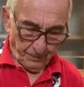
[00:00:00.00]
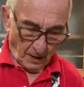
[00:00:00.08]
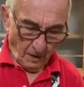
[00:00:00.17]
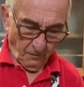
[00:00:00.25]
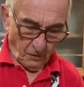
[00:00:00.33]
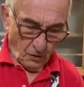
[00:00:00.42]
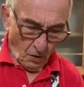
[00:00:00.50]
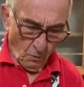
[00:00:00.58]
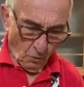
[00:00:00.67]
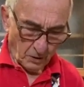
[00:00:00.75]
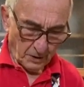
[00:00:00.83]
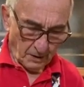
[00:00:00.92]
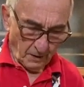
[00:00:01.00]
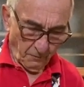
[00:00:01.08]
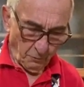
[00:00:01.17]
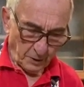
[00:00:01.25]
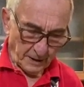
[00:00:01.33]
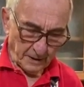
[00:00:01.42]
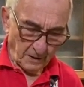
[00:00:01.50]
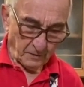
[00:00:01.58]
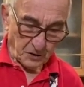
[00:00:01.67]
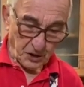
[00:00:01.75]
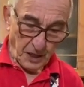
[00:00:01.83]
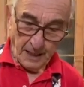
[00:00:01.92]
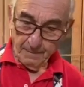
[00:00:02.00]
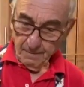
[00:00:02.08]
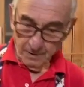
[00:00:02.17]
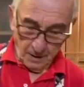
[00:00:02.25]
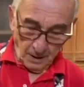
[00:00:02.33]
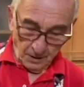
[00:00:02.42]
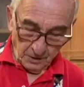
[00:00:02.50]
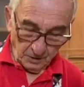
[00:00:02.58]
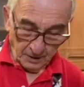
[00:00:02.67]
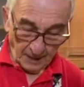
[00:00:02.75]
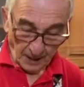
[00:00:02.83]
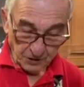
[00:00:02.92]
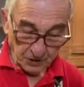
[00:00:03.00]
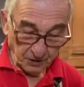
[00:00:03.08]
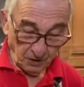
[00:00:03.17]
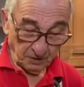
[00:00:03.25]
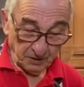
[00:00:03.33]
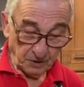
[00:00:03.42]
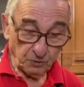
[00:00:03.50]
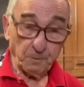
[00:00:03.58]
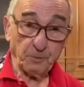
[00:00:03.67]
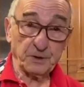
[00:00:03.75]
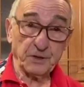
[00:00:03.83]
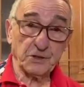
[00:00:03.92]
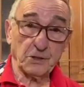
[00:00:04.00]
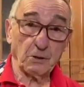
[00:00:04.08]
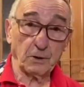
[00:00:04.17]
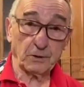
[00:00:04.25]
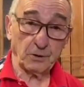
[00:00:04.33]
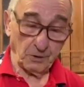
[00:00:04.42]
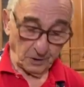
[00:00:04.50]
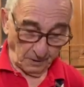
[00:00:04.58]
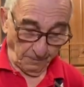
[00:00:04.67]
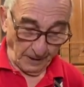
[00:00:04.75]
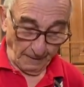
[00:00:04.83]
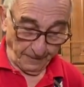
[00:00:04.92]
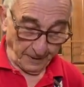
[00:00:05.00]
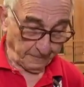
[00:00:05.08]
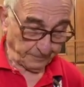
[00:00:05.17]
If you want to eat it with jam, you can actually don't need to put the salt or the pepper.